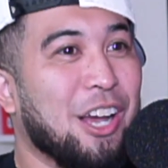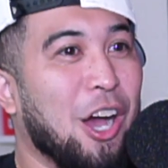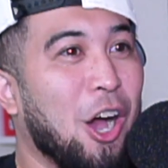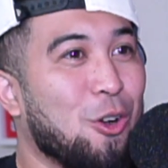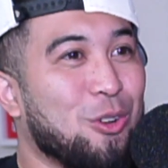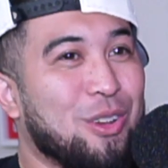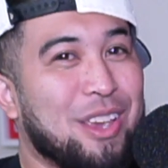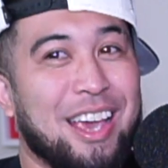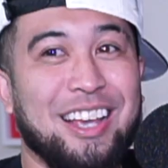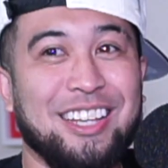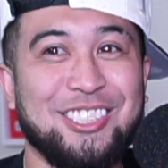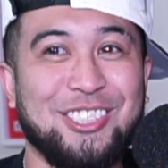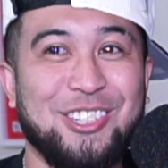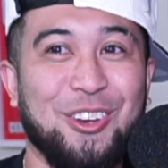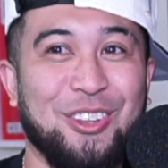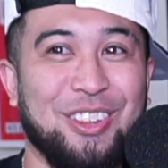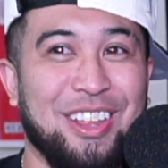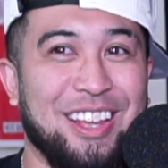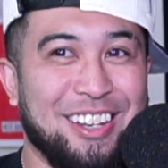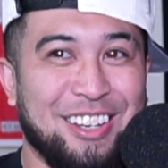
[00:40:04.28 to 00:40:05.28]
okay,
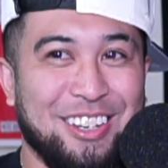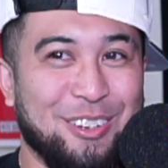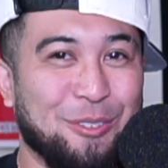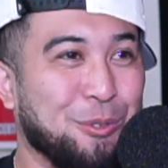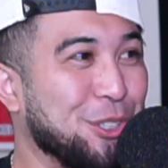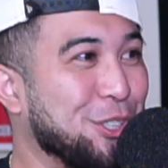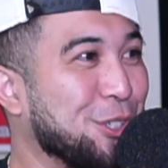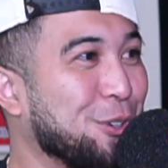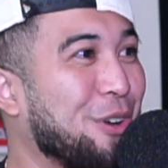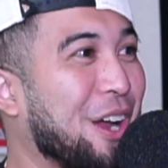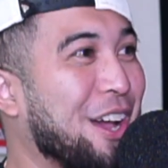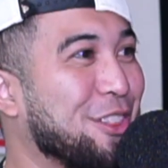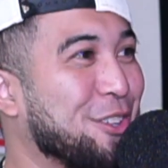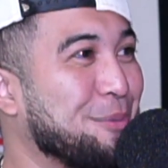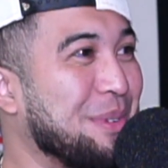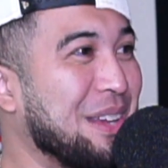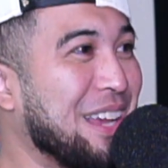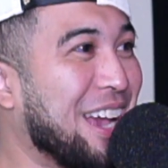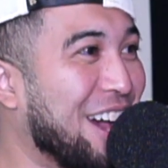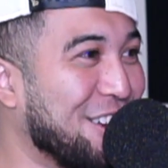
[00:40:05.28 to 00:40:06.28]
so then would you rather
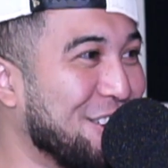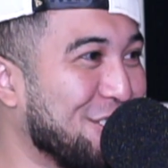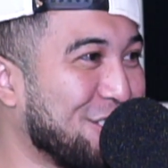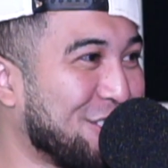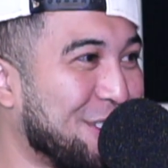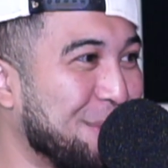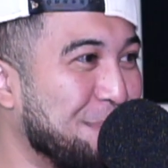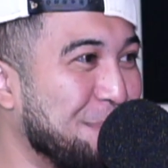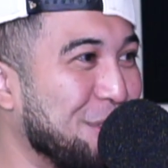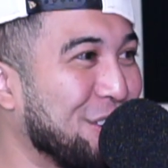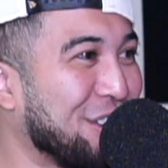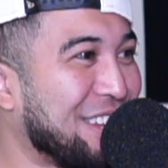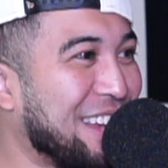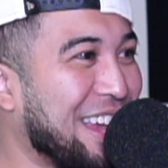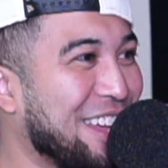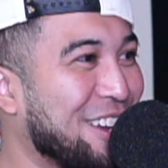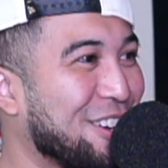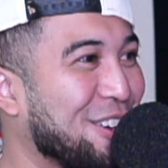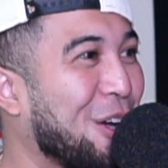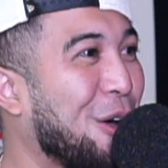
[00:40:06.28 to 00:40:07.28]
me under
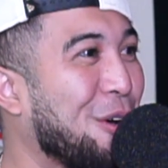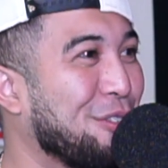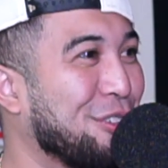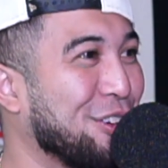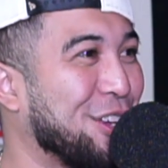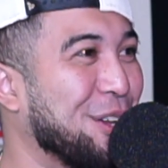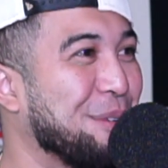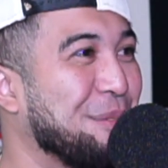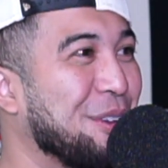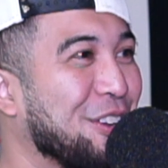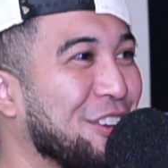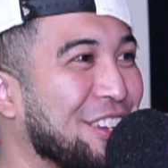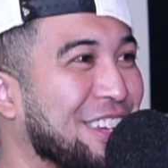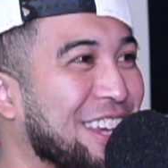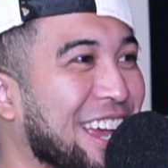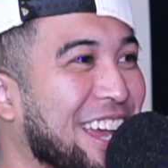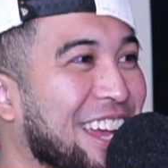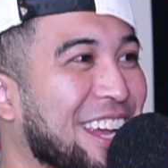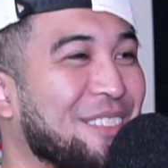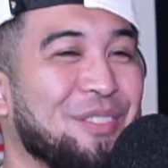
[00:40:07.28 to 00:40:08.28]
communicate or over
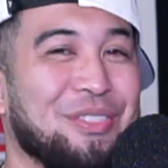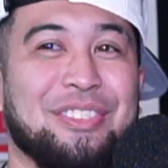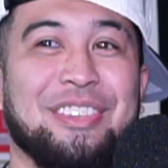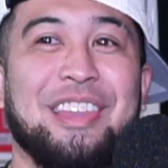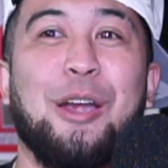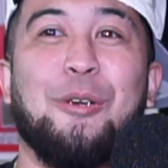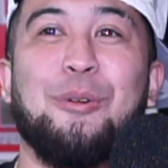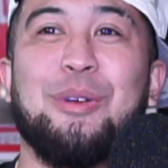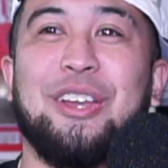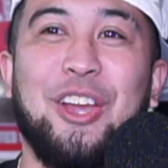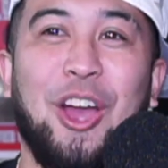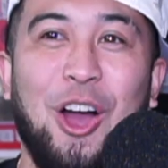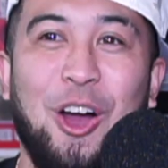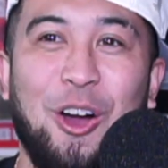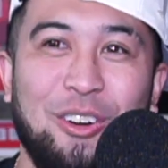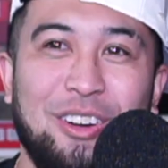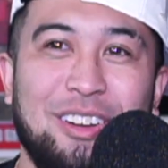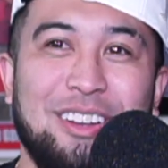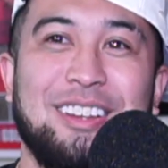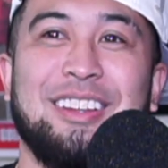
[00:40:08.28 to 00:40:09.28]
communicate? There we
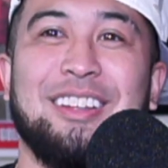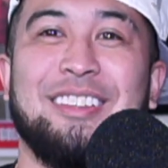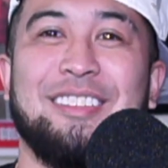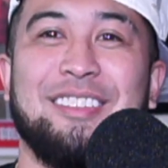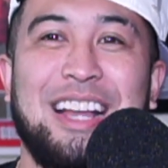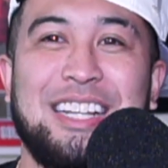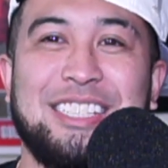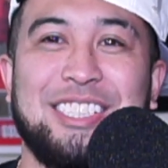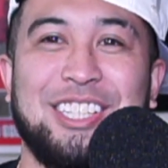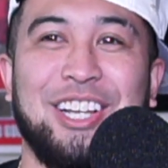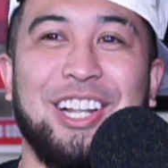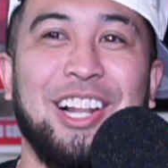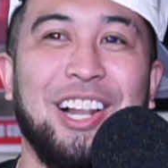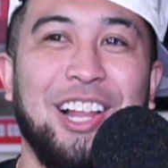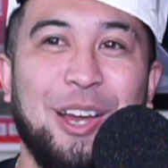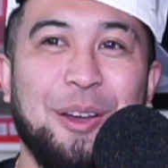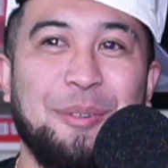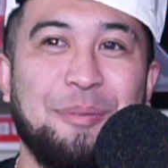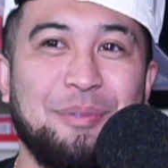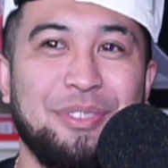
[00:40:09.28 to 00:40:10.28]
go. That's the
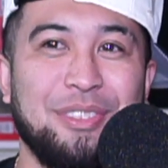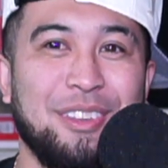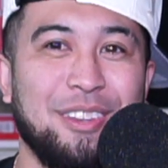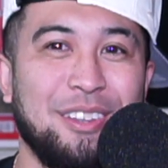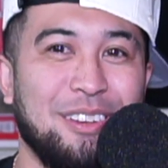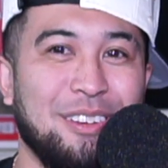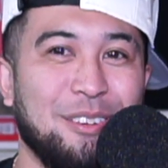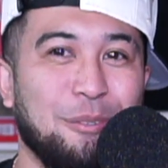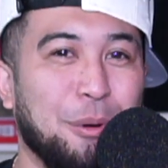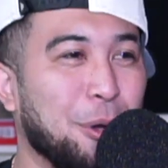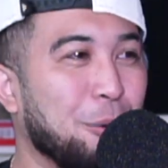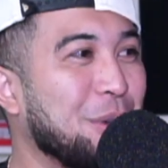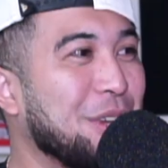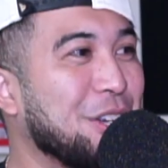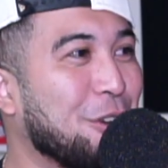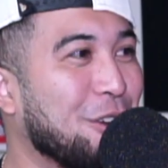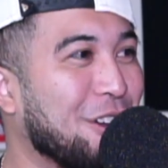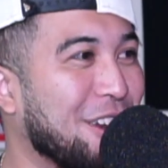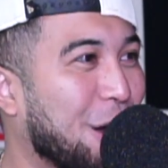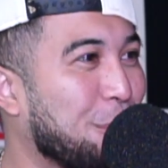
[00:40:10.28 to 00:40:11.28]
clip. What are we
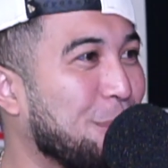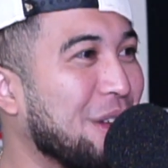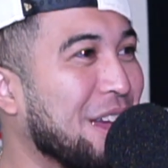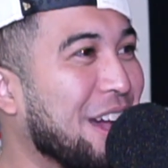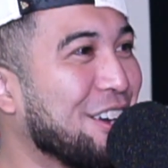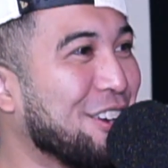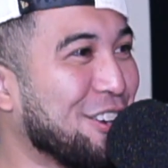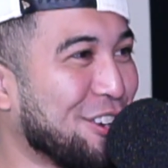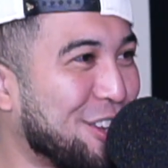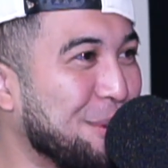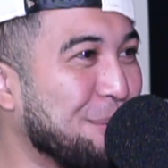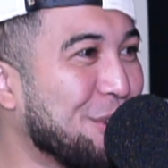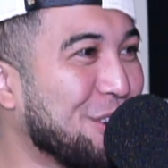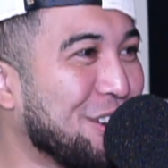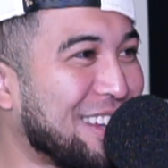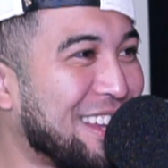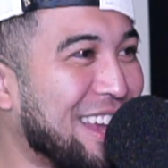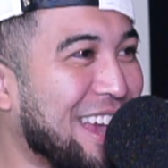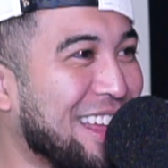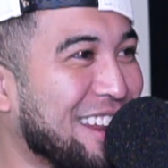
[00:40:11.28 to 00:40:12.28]
doing? Are we under
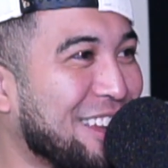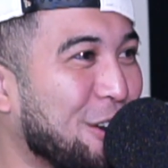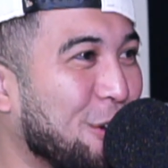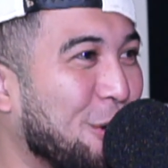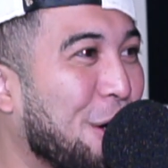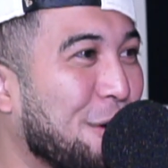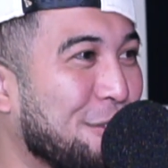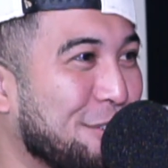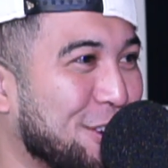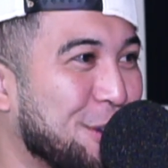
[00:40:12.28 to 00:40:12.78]
communicating or over